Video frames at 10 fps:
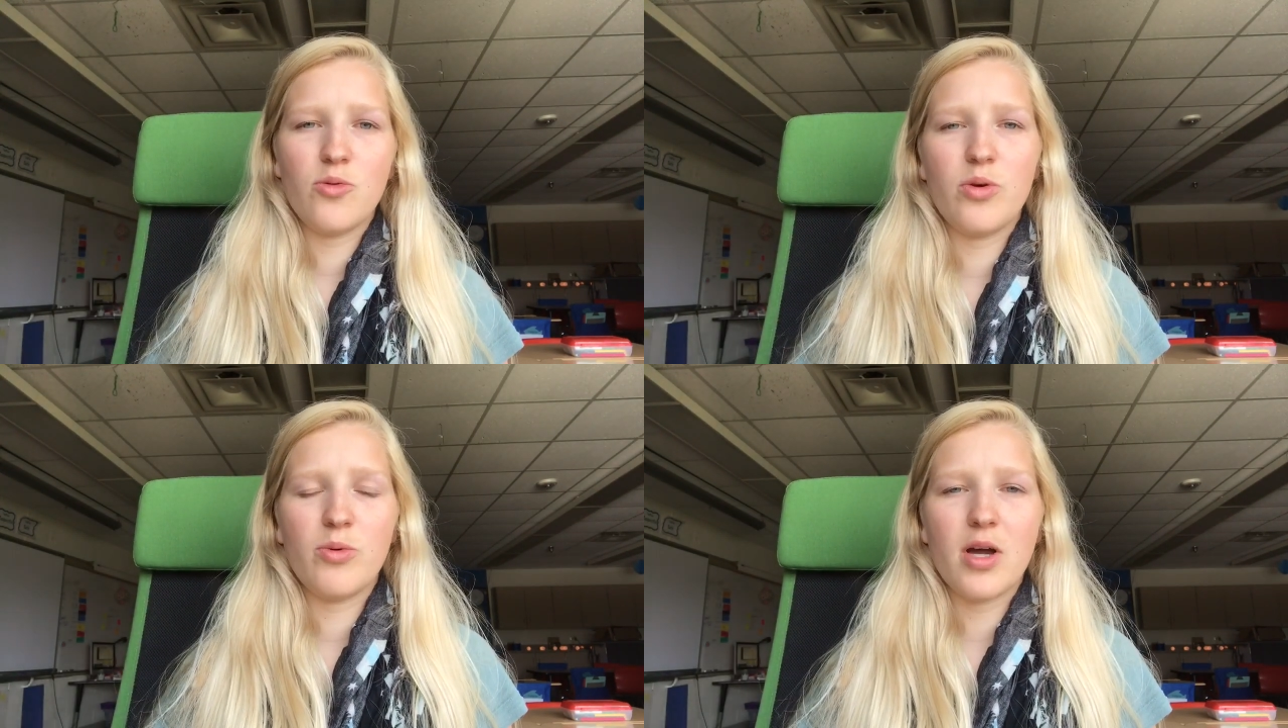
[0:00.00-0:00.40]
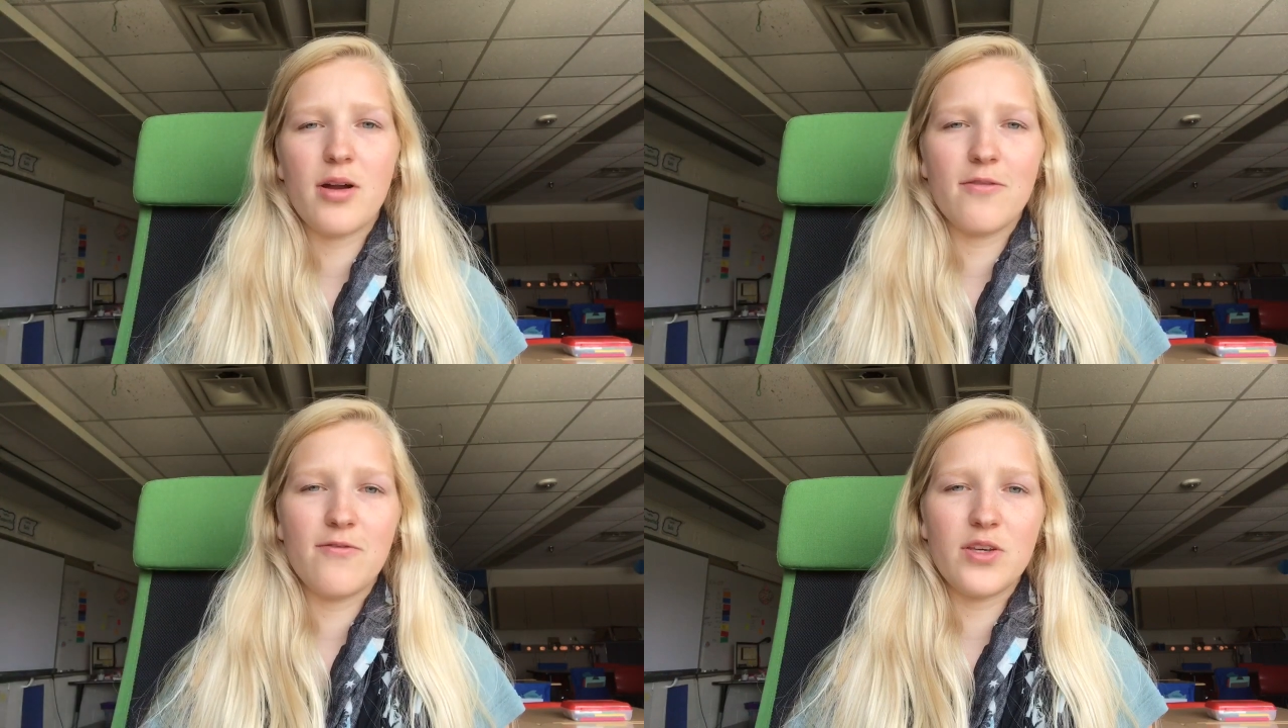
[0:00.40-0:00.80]
We went
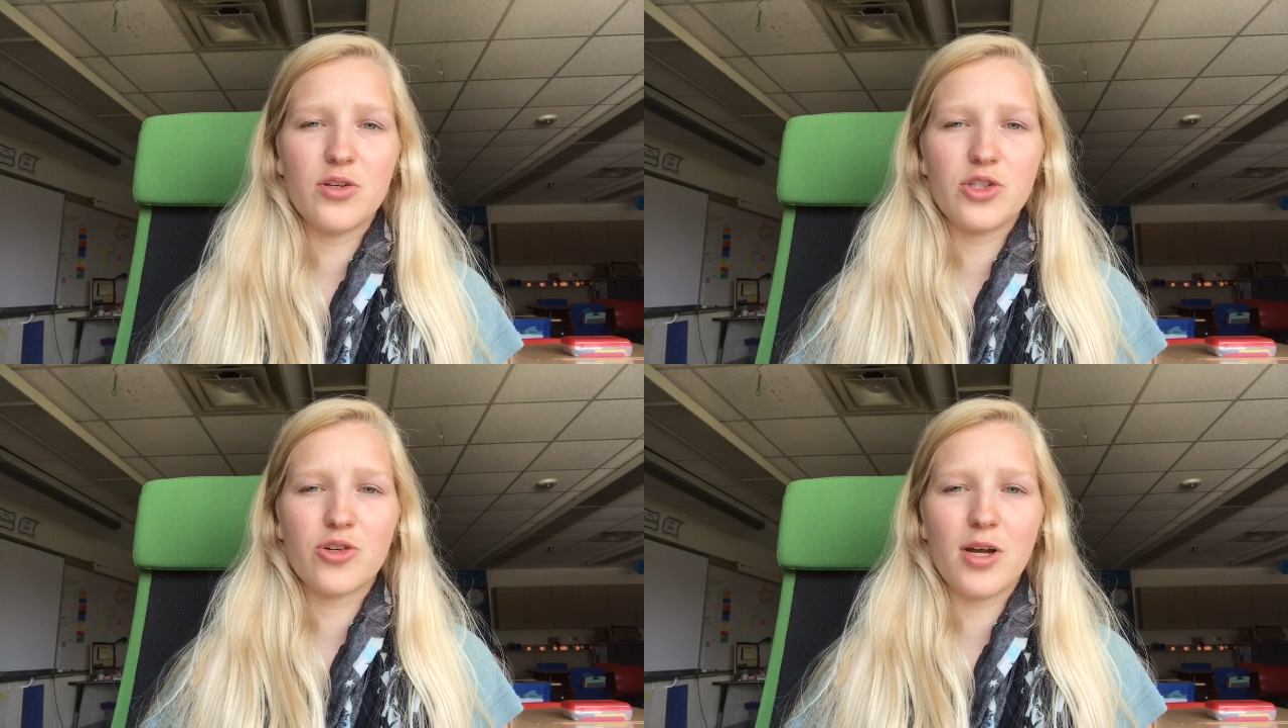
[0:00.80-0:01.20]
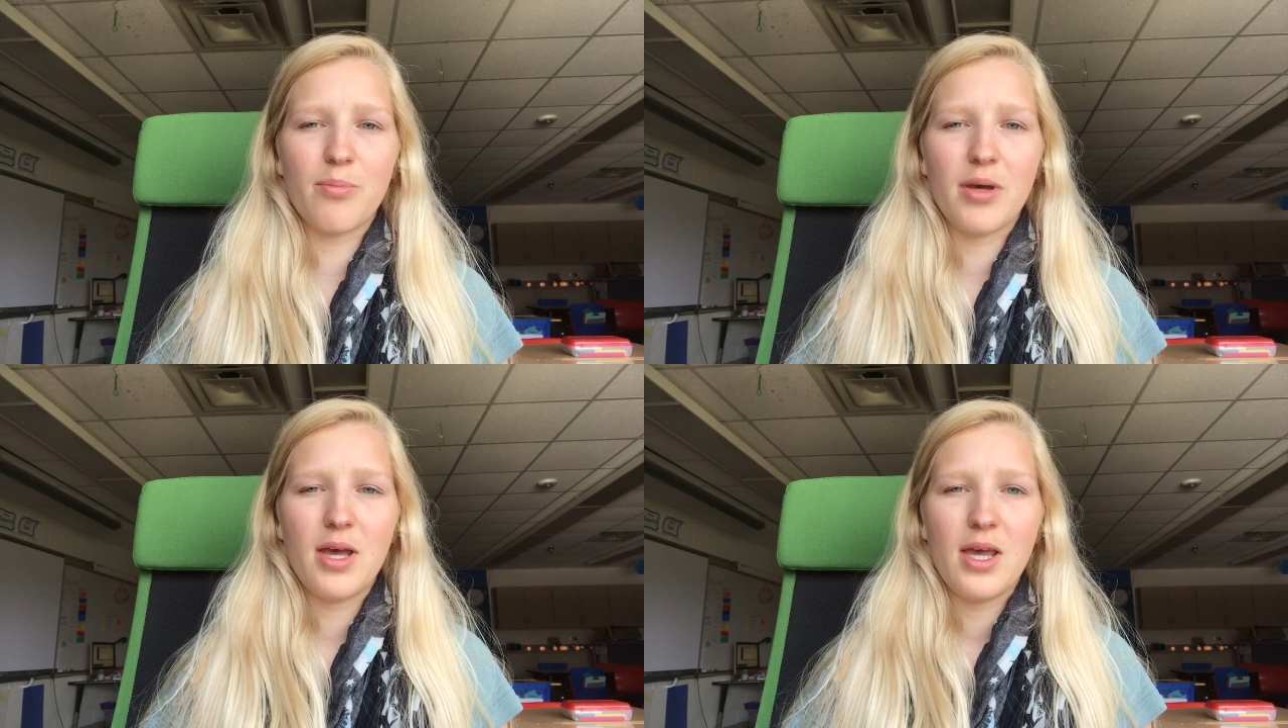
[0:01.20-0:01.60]
on a field
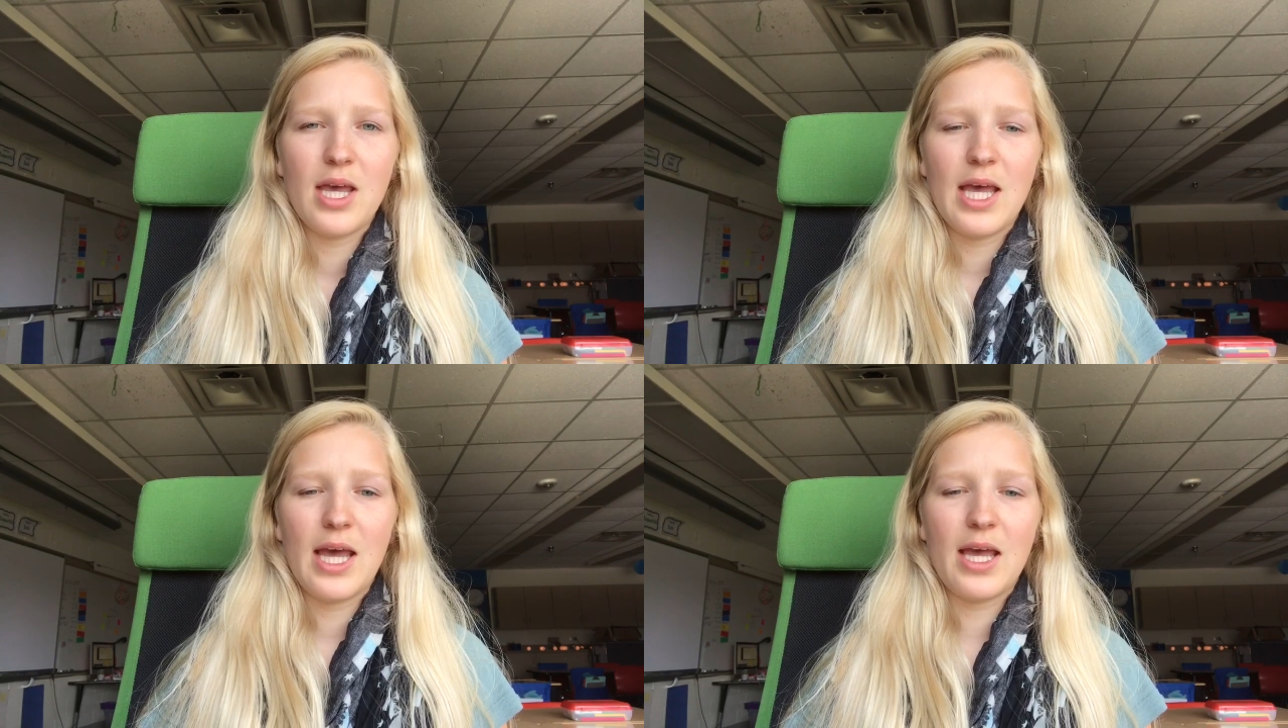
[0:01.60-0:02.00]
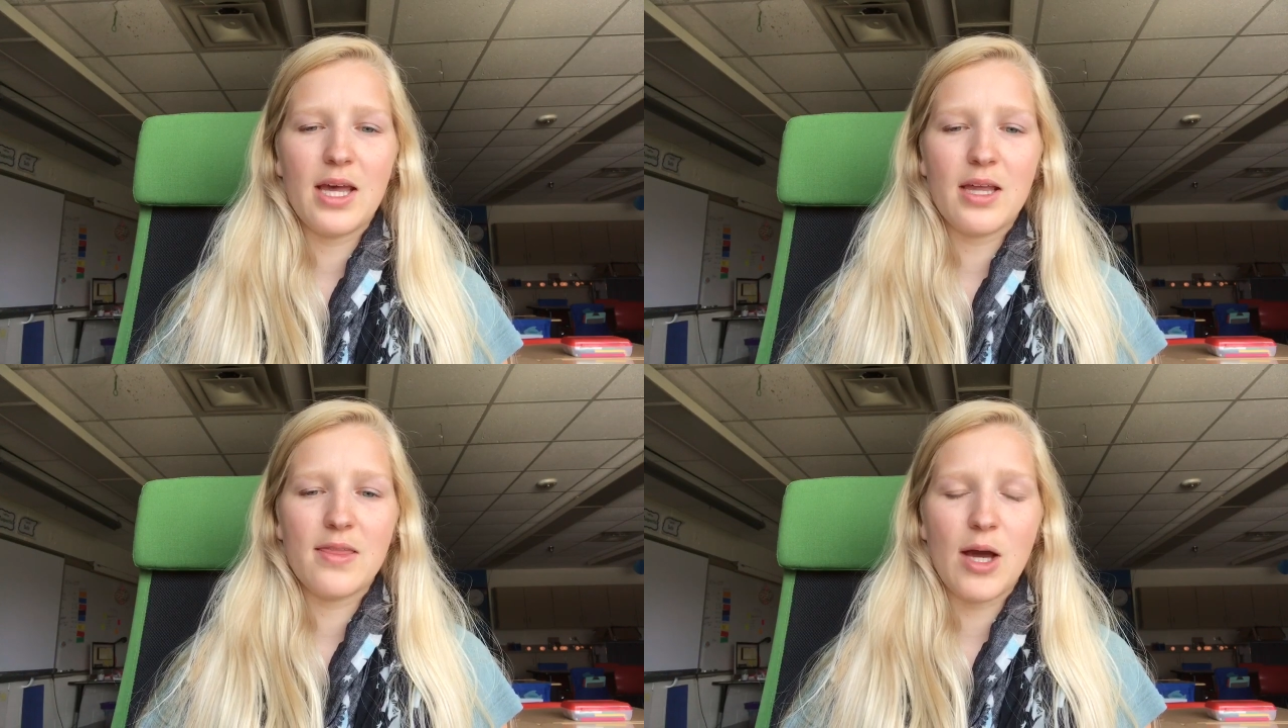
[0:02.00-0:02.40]
trip
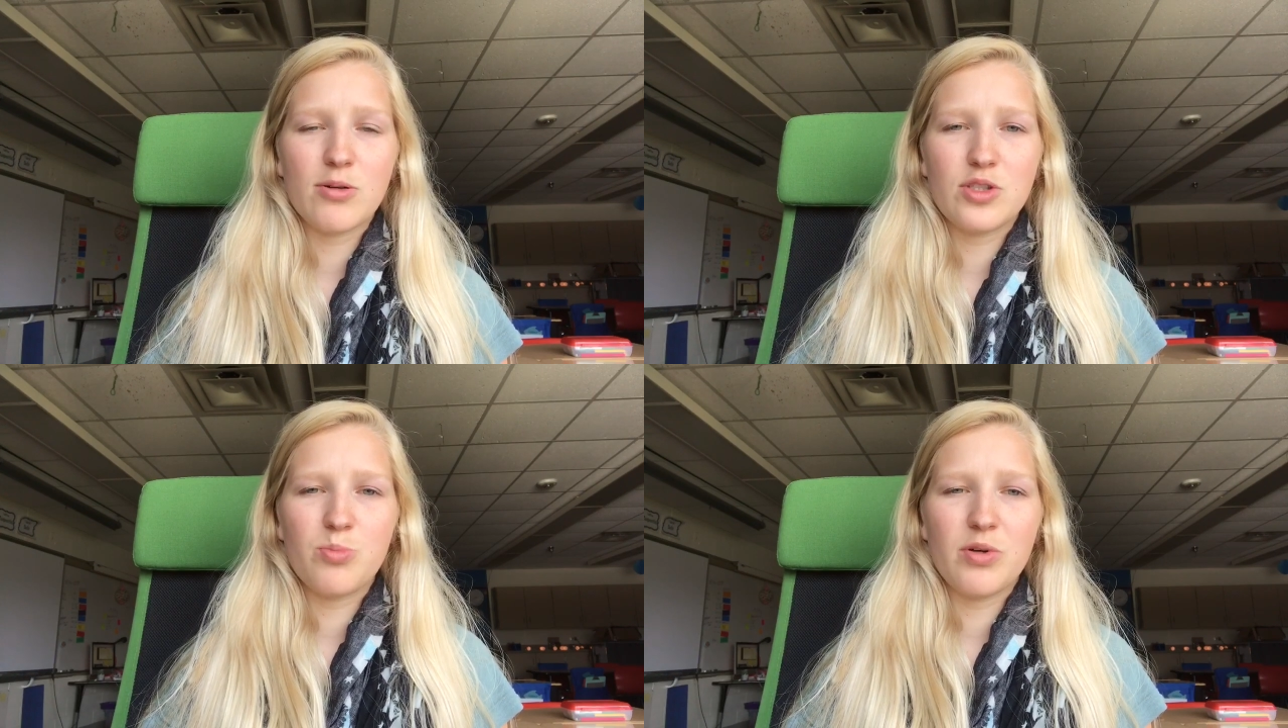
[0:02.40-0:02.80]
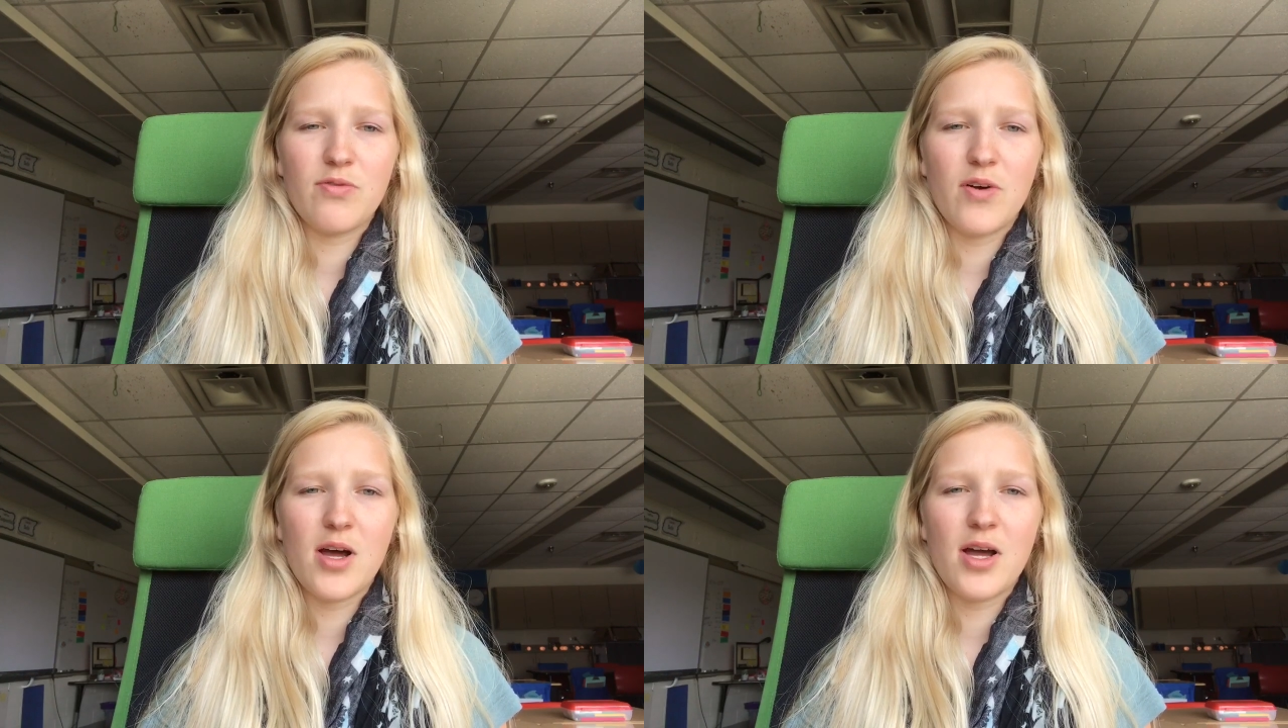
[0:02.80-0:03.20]
and that was super
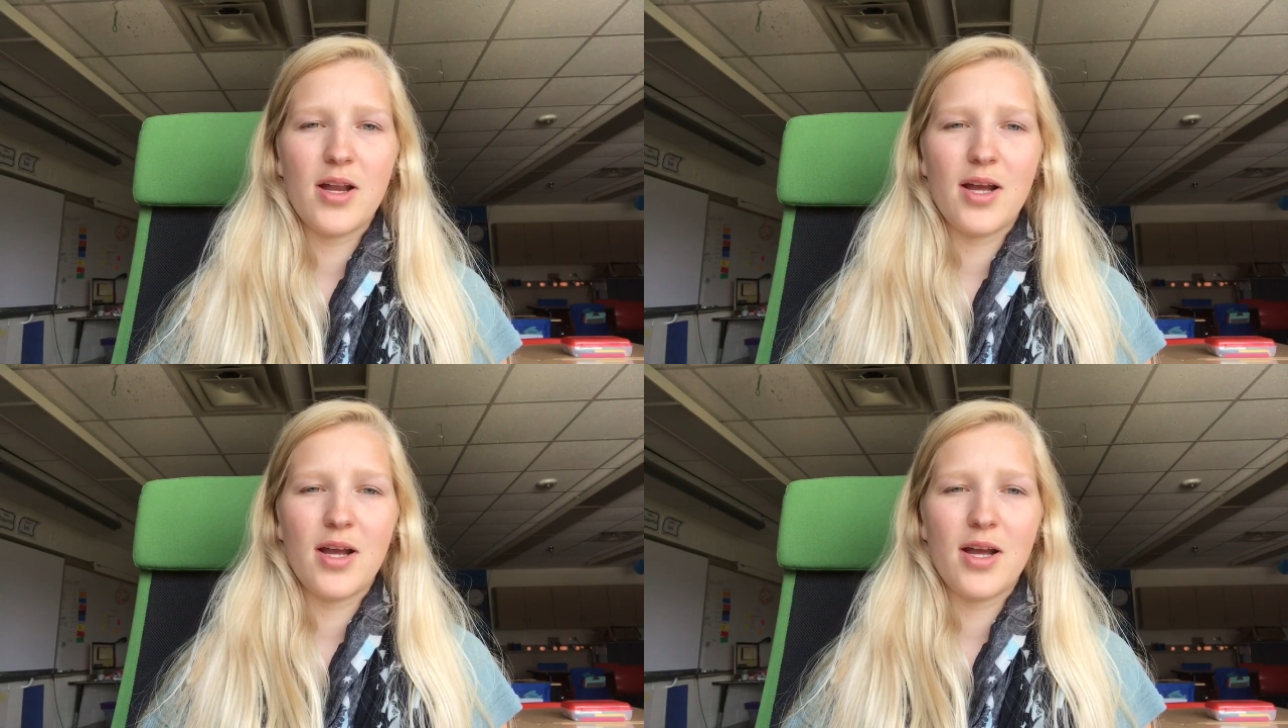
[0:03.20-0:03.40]
fun.